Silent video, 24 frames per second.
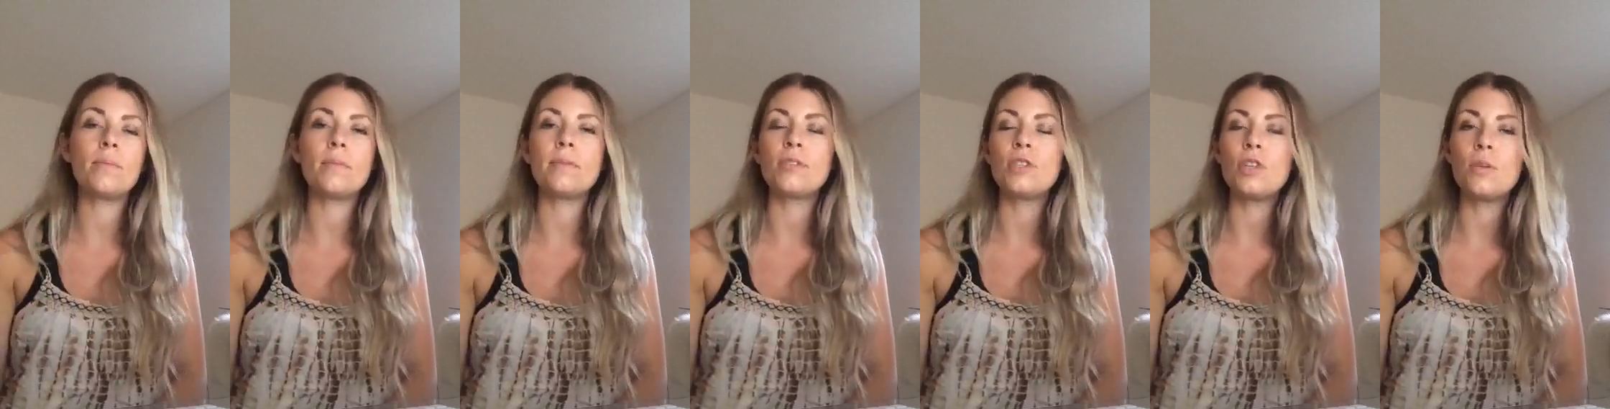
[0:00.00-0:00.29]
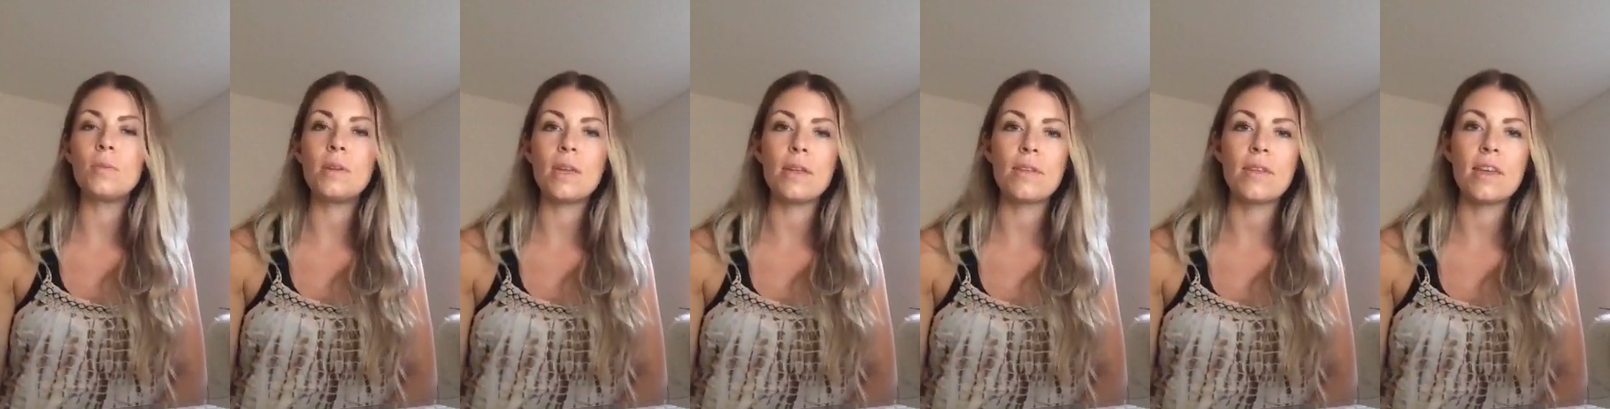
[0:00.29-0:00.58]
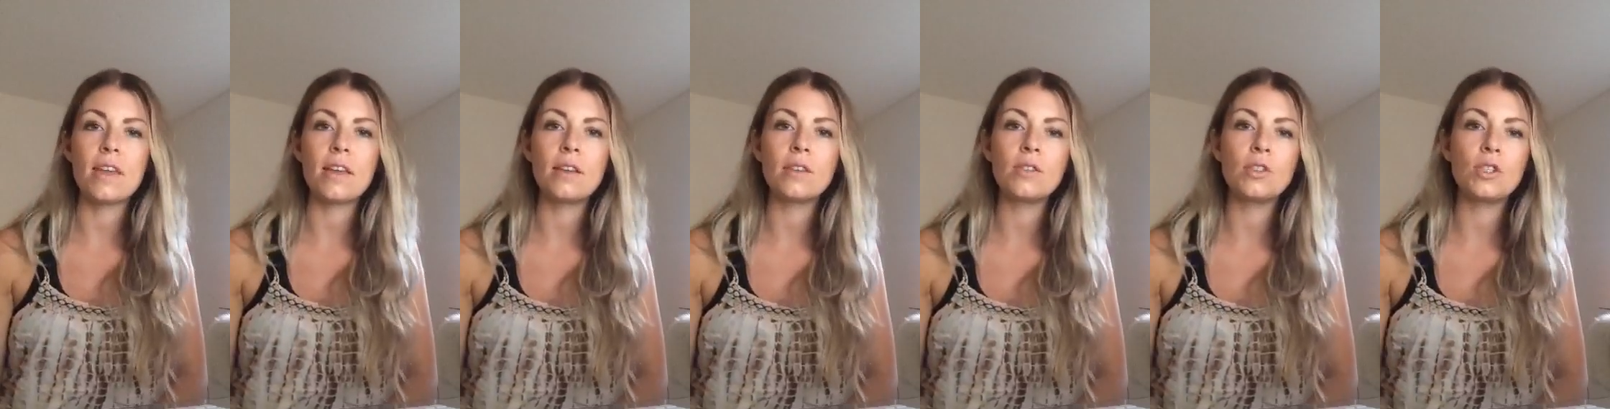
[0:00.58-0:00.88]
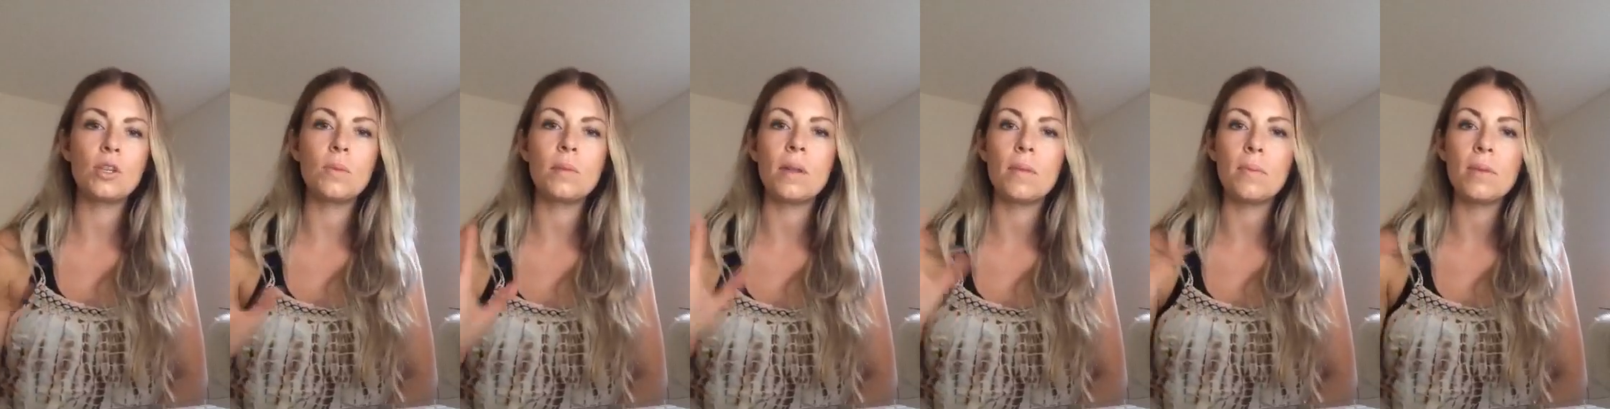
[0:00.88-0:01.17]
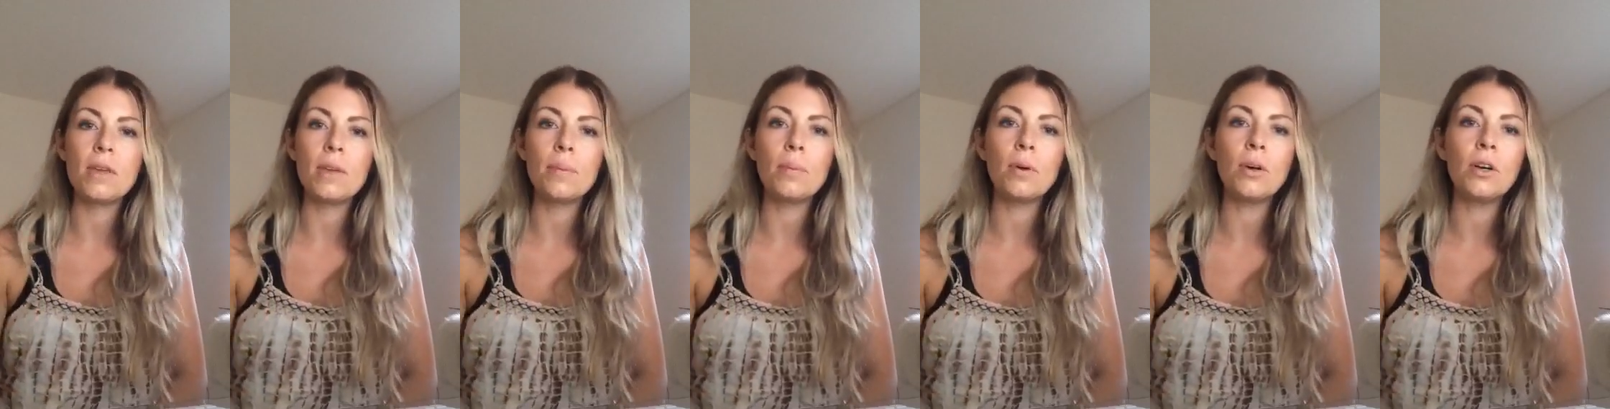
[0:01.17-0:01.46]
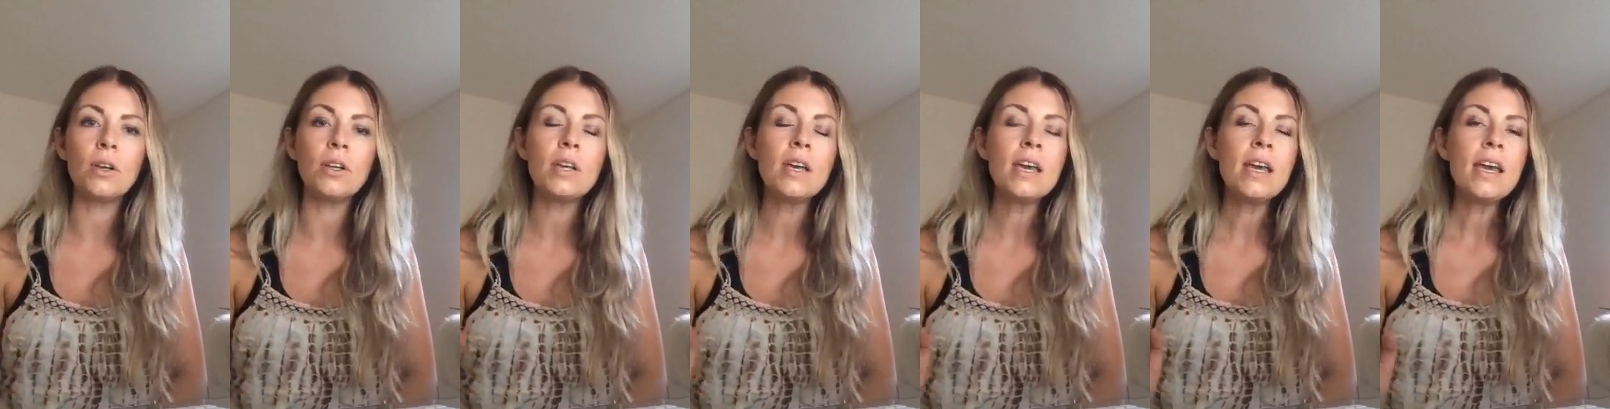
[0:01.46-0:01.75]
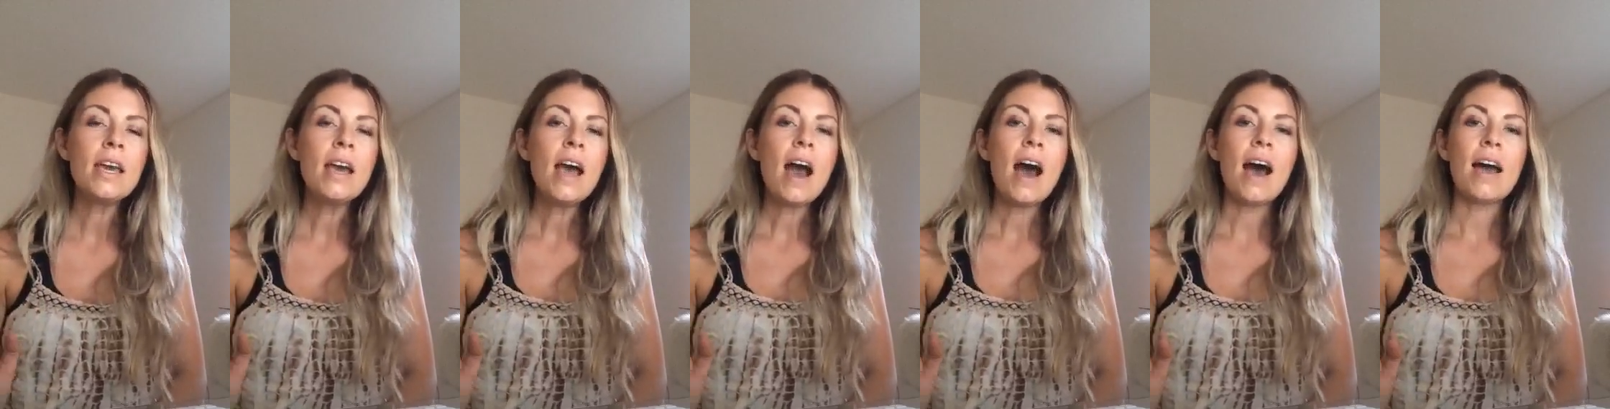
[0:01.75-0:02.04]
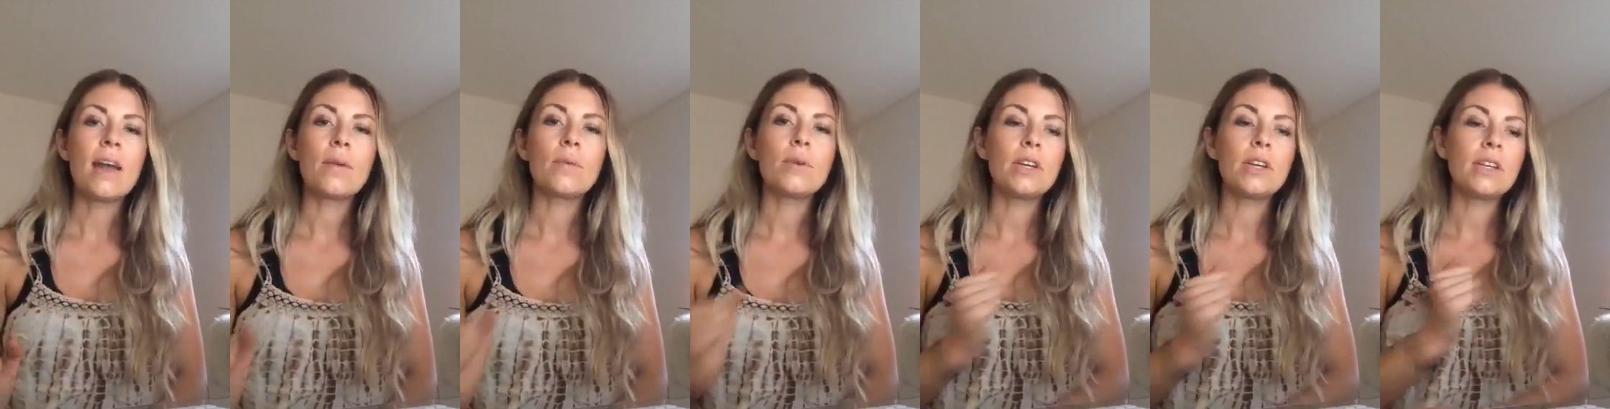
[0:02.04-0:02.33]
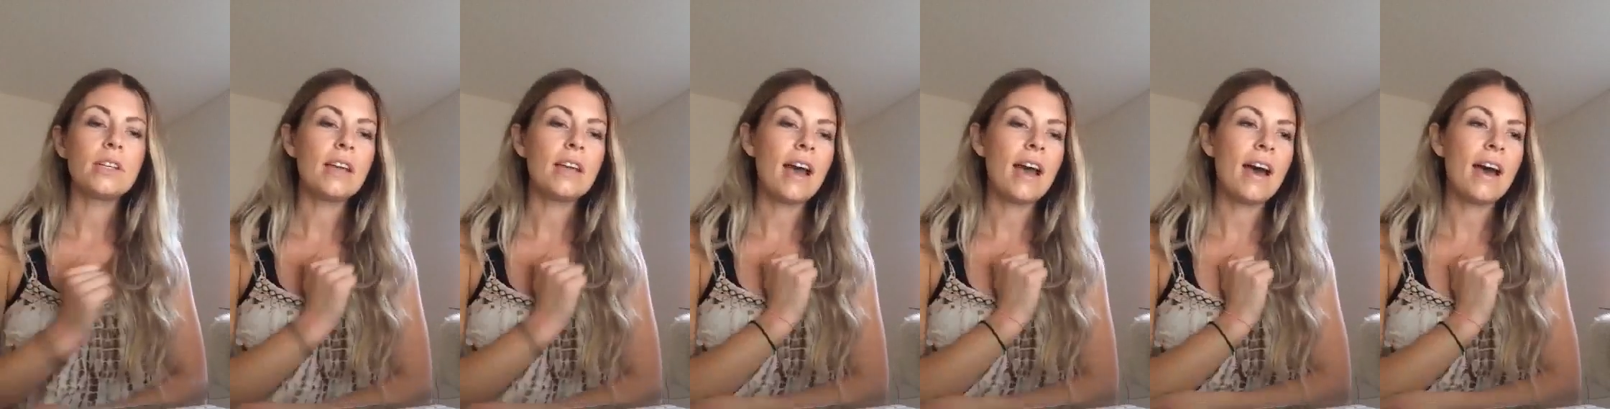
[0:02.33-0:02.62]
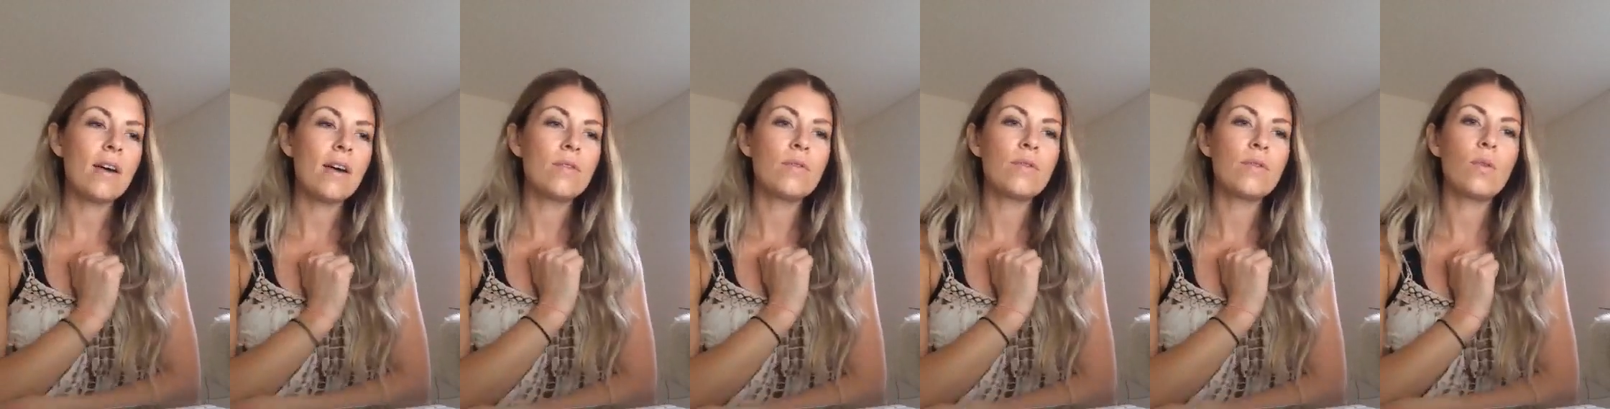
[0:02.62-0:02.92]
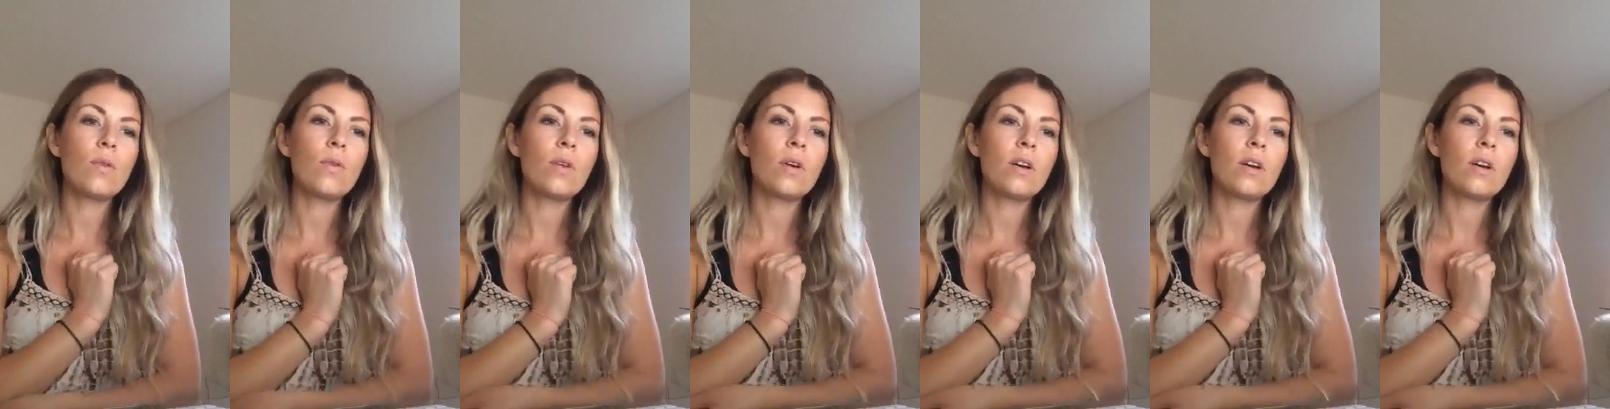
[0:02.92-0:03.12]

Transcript: too many things, too many people. I would have